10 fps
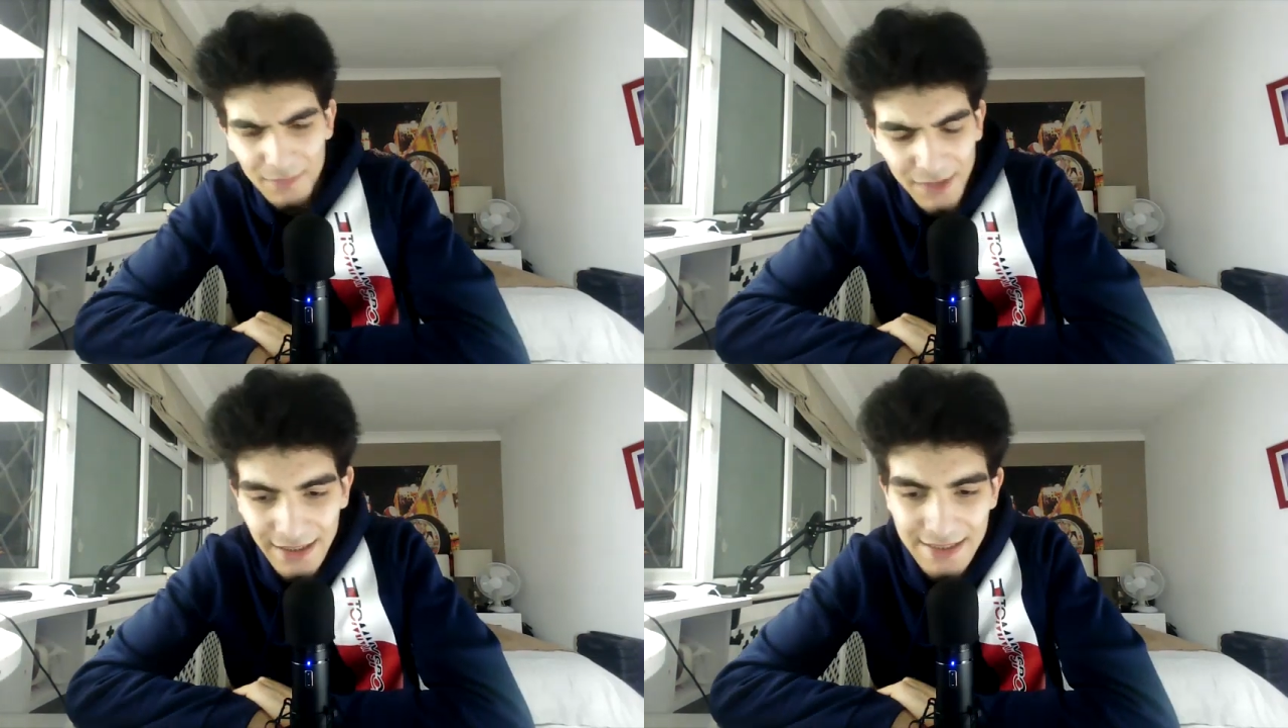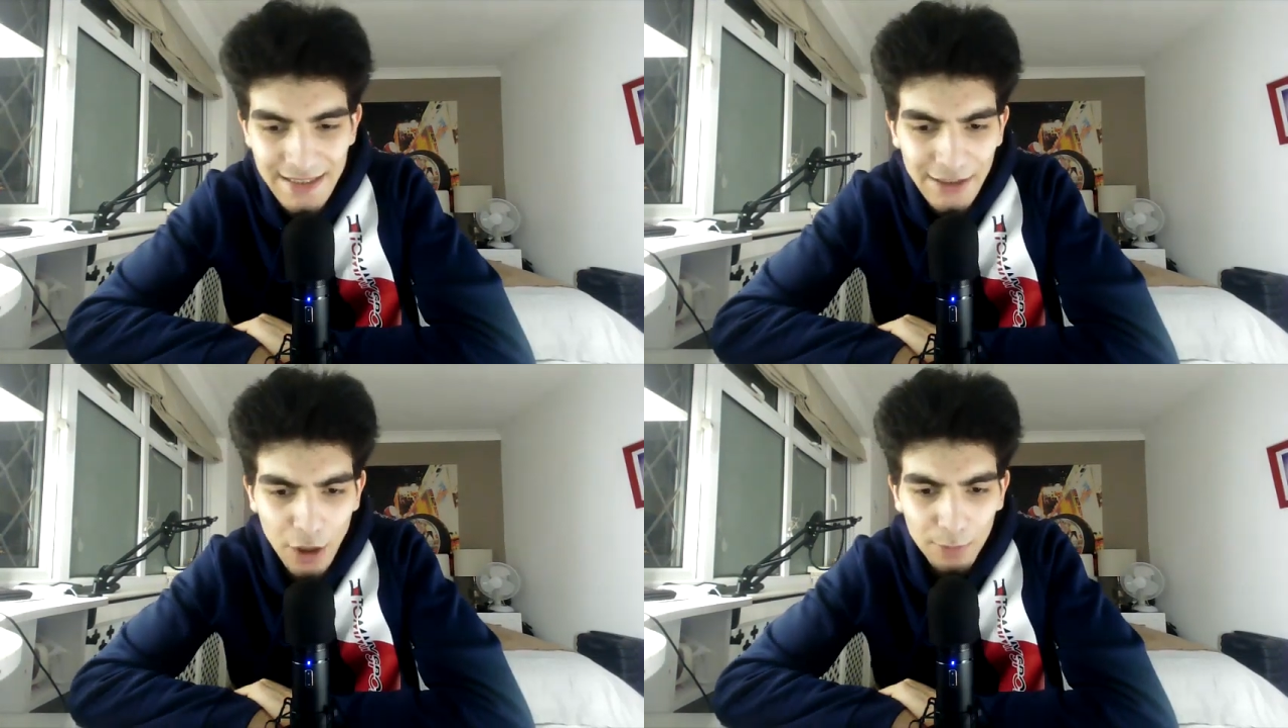his
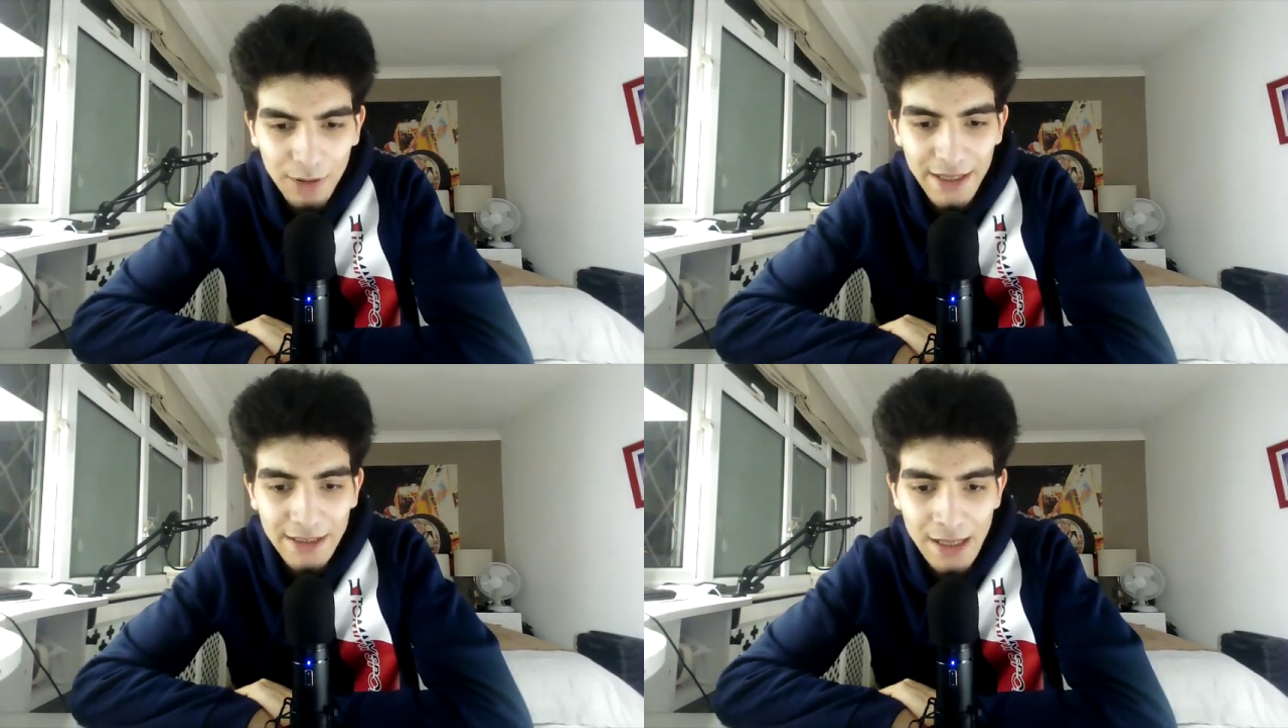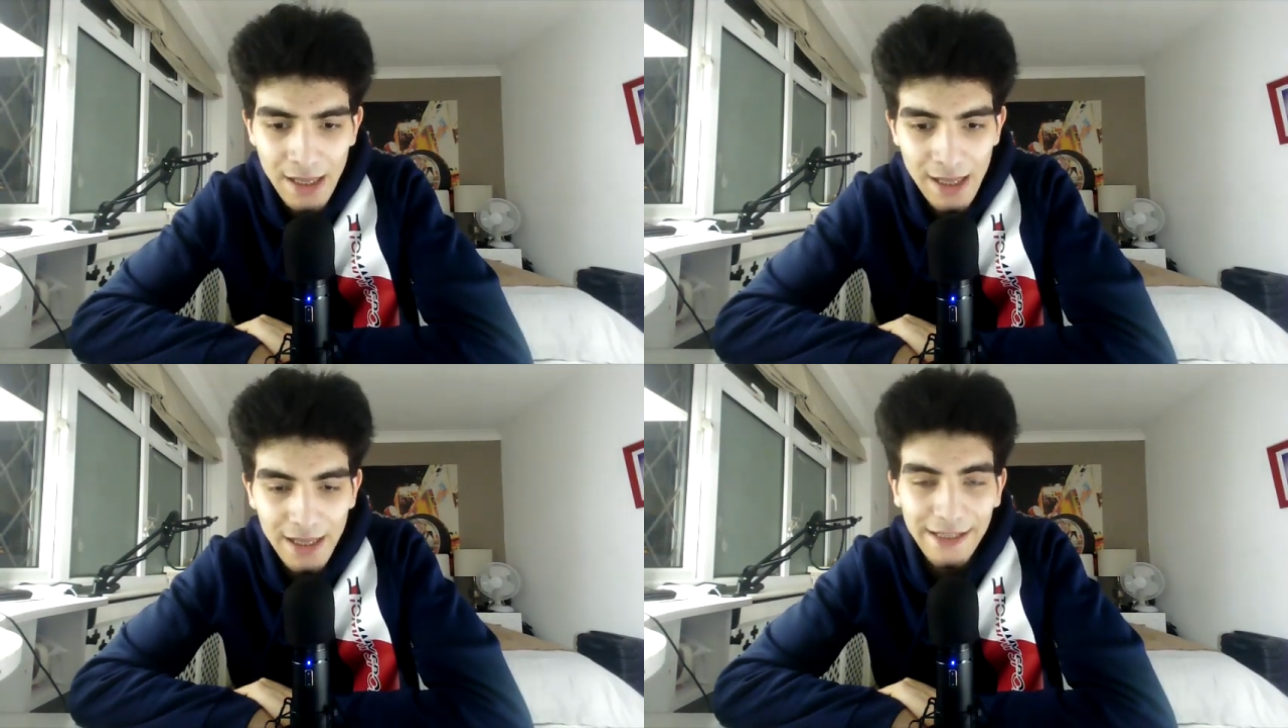link-up play.
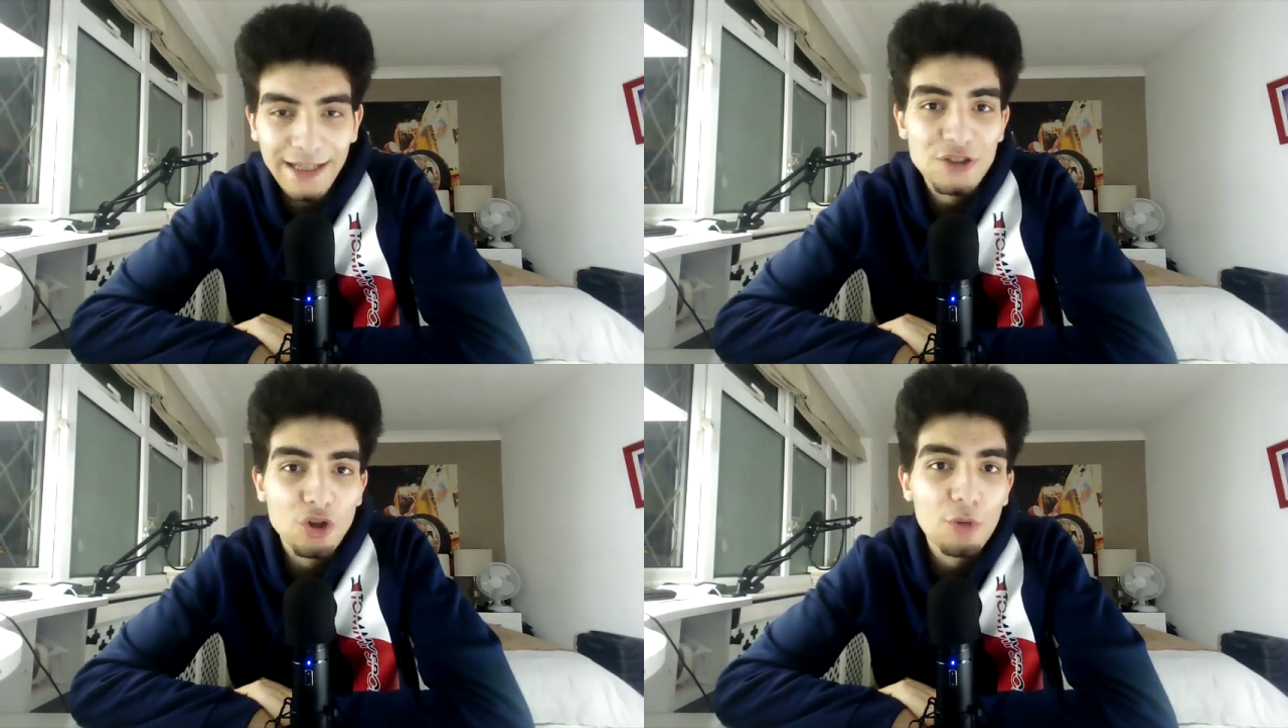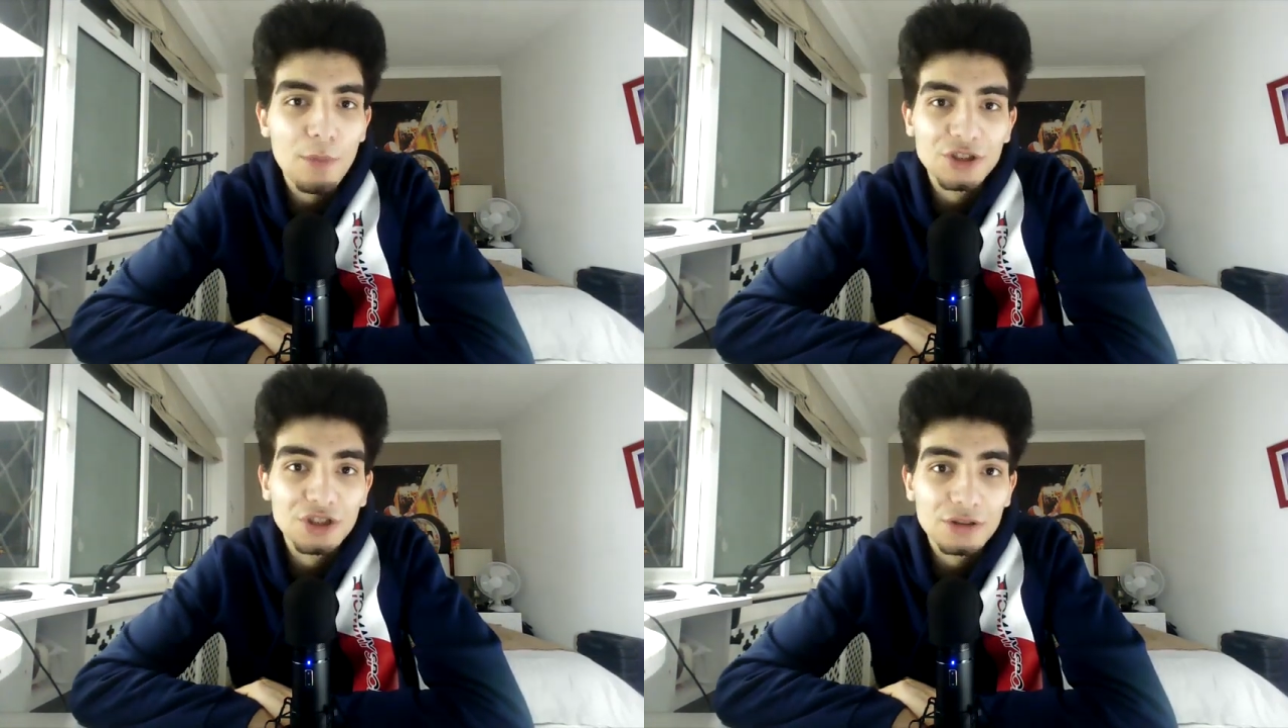He had so much,